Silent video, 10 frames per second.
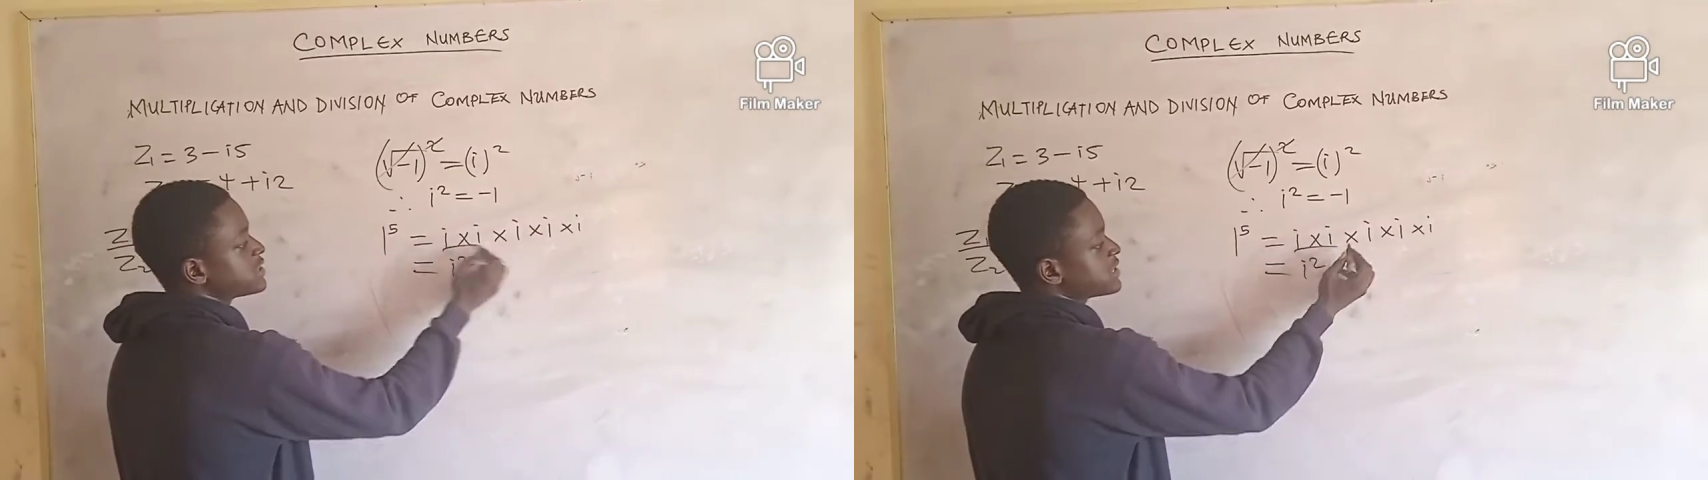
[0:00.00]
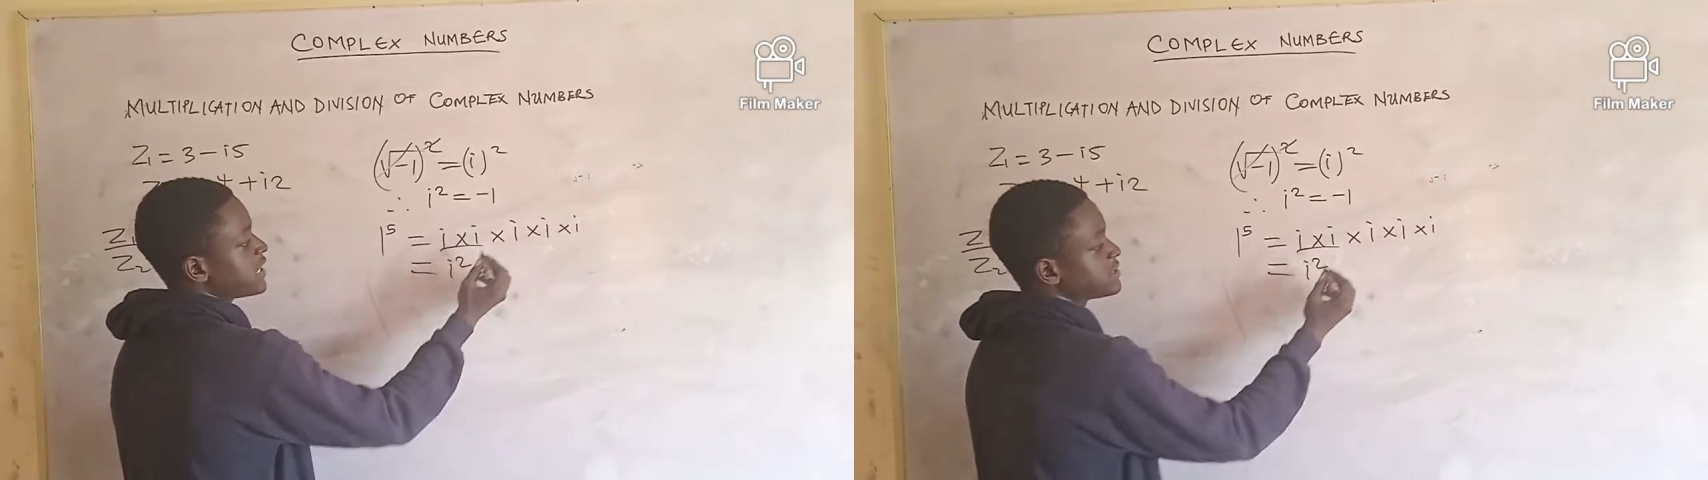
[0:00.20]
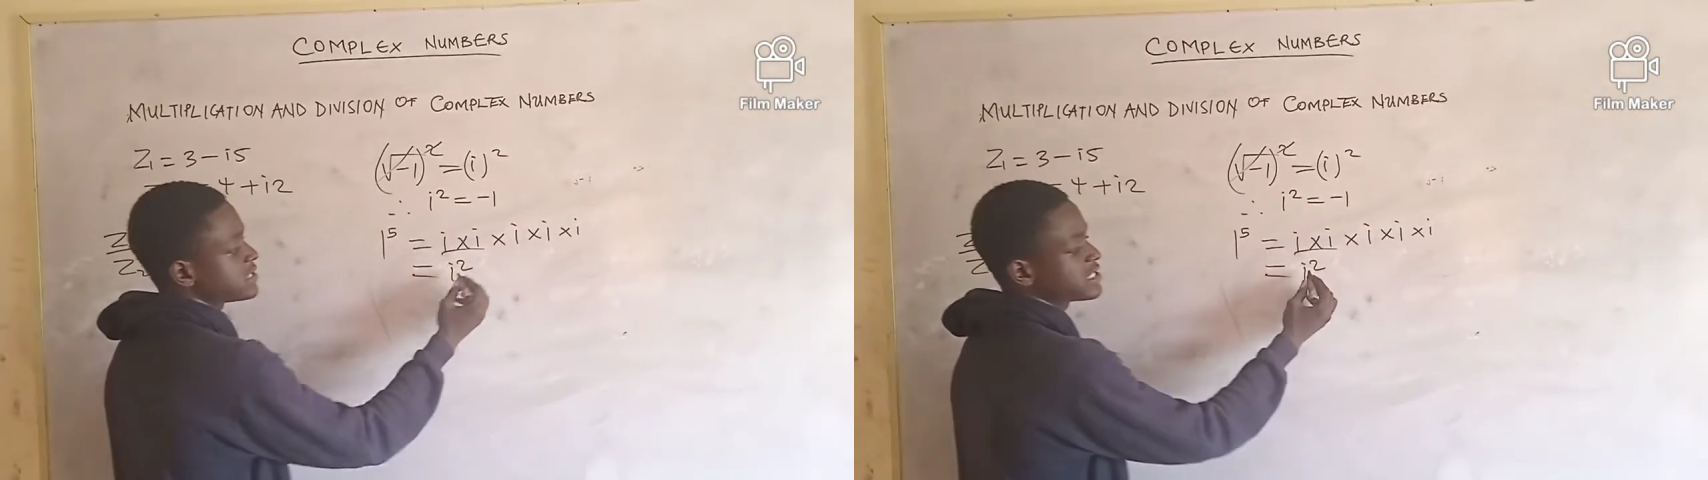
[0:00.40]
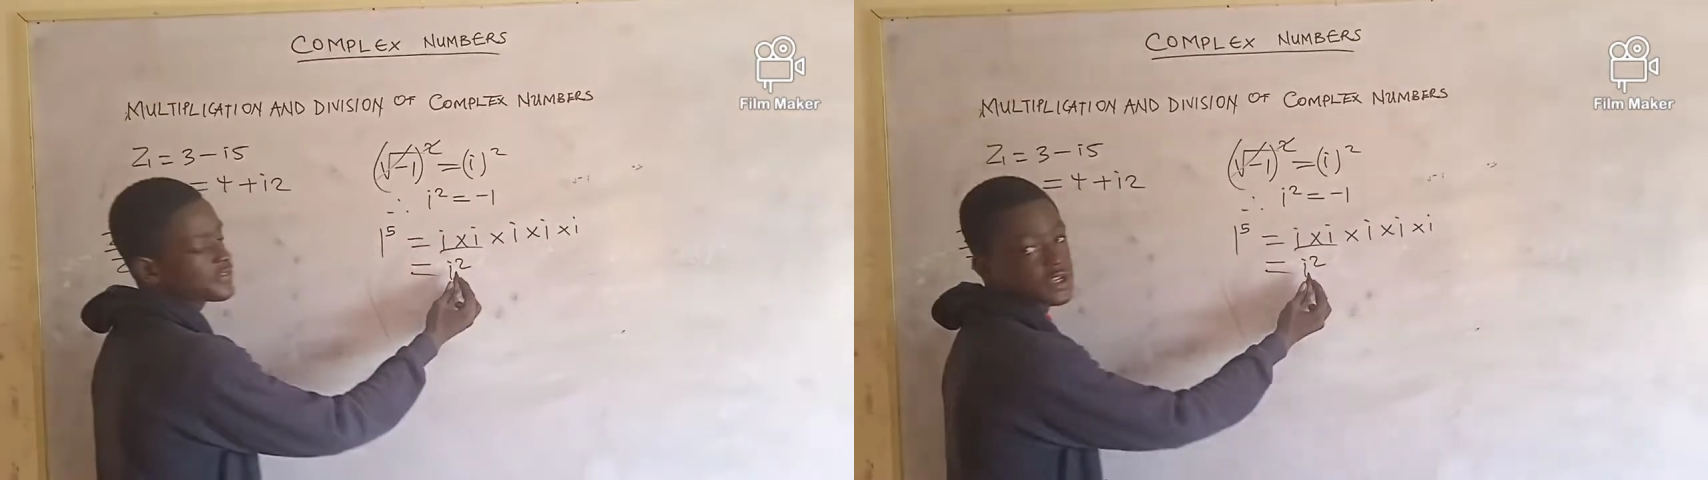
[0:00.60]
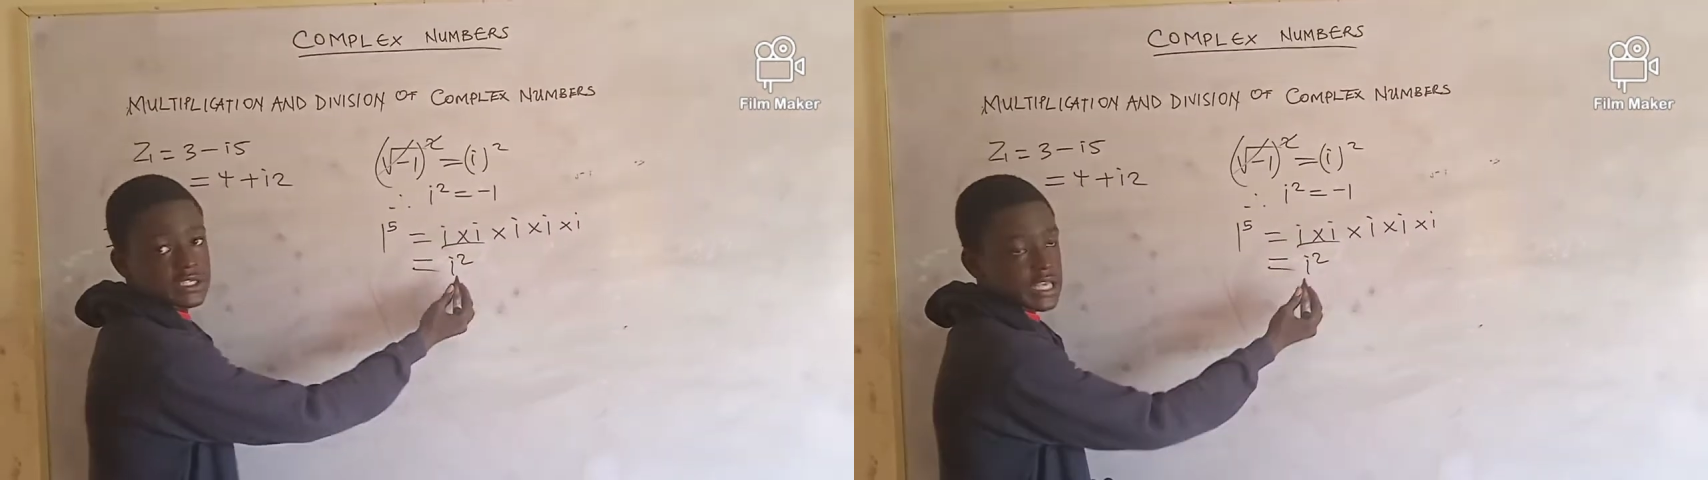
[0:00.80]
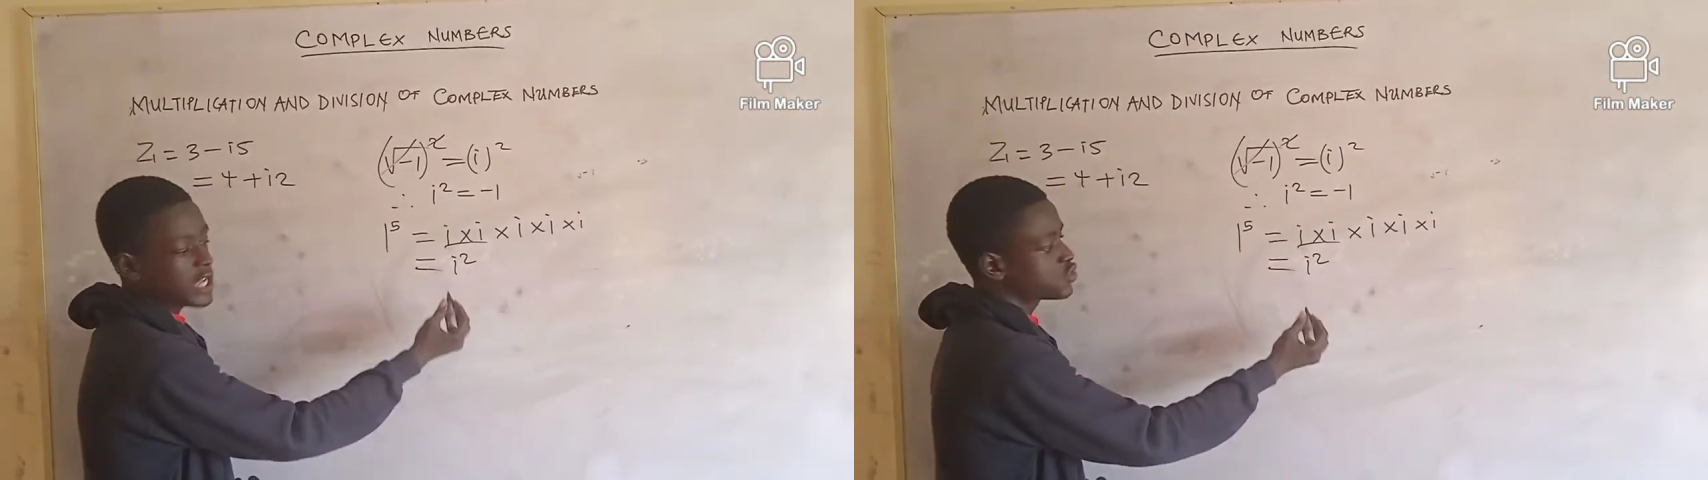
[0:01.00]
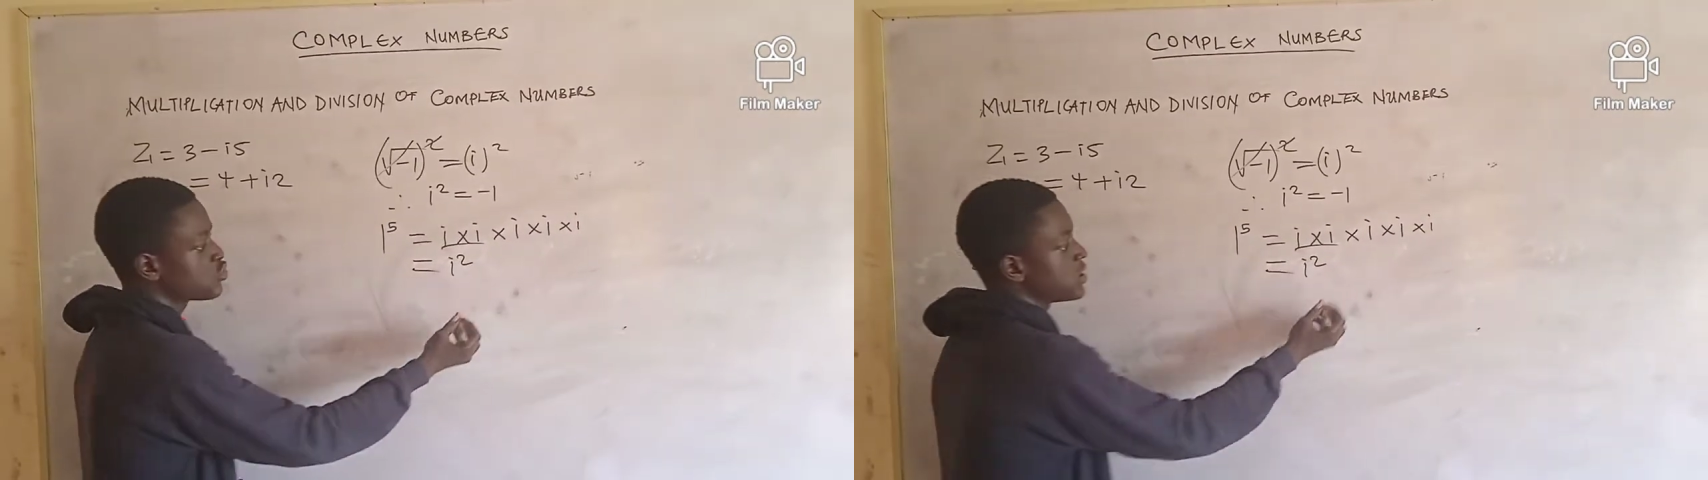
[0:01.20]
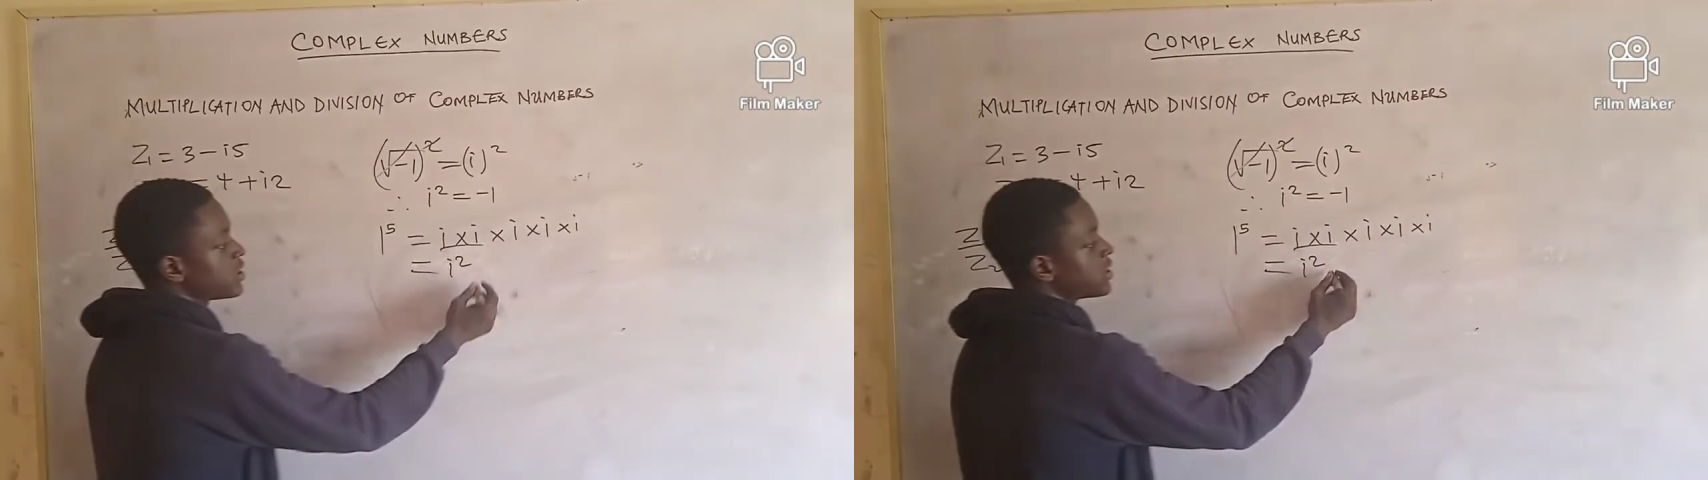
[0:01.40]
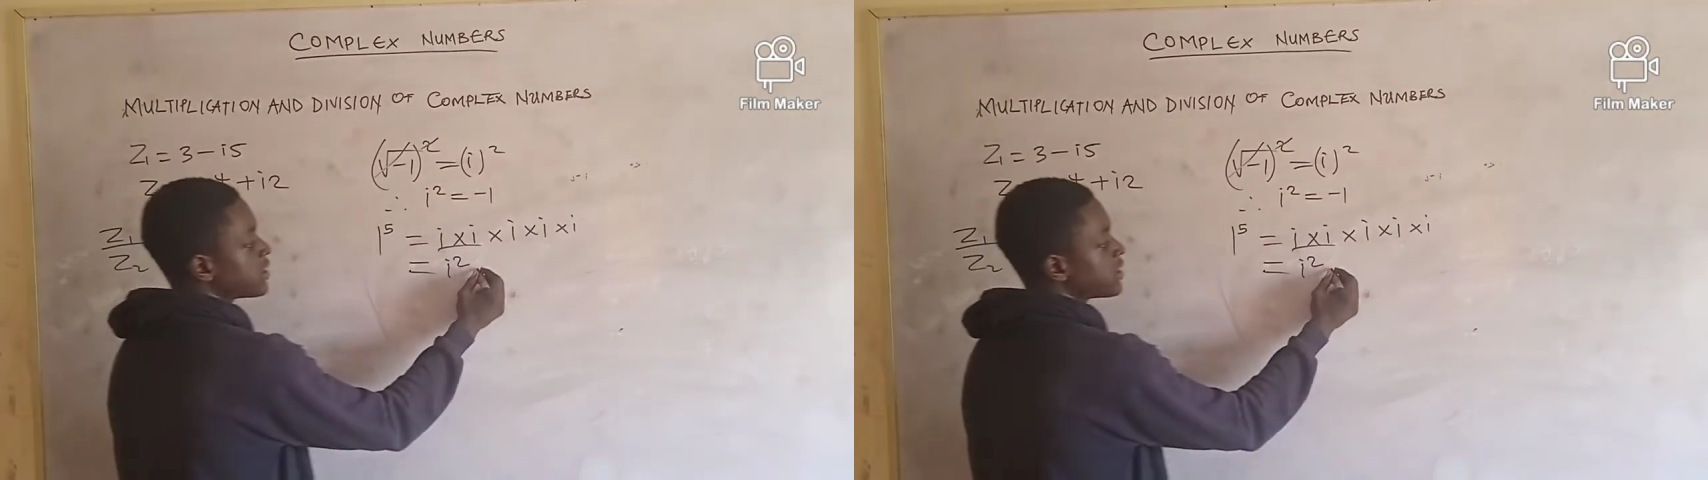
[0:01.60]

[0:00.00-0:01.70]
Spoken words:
this times this gives us I square,